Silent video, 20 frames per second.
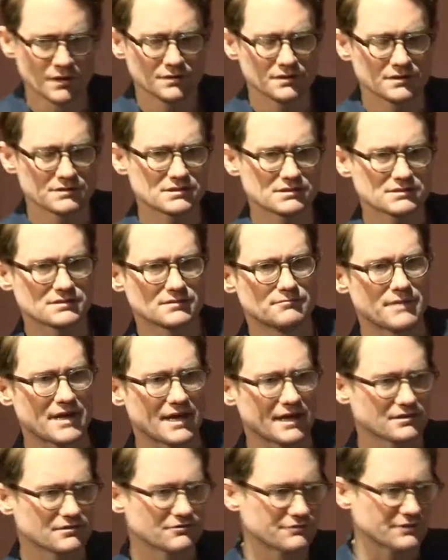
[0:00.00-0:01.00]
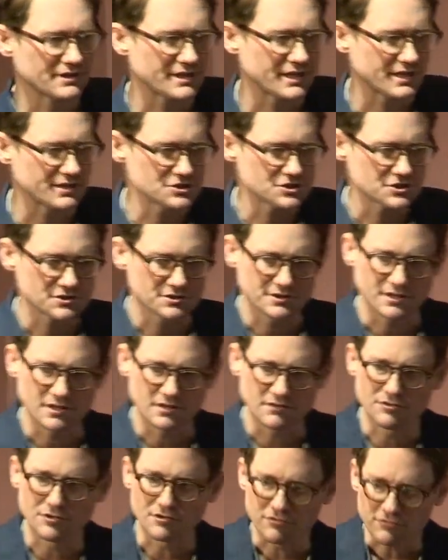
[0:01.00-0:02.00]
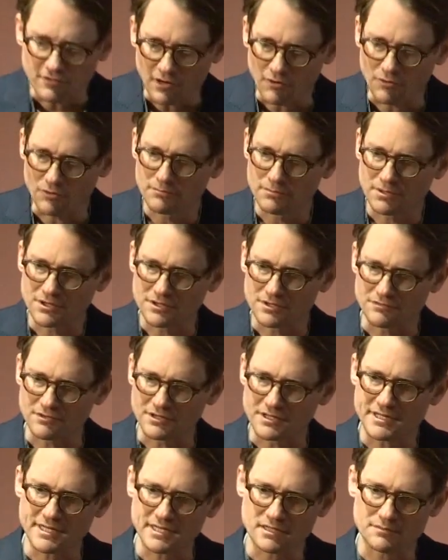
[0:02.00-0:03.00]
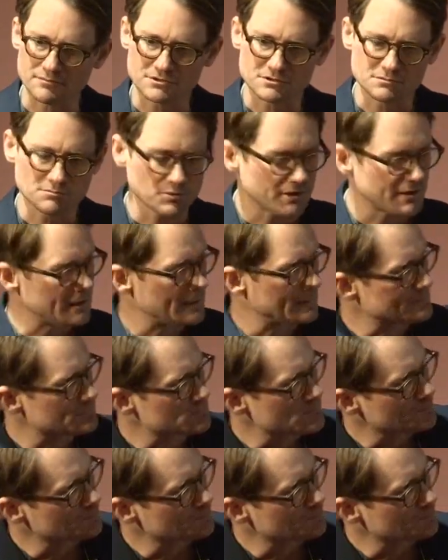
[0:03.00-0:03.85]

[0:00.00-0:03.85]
This is a magnification of the flower bud of the cannabis plant.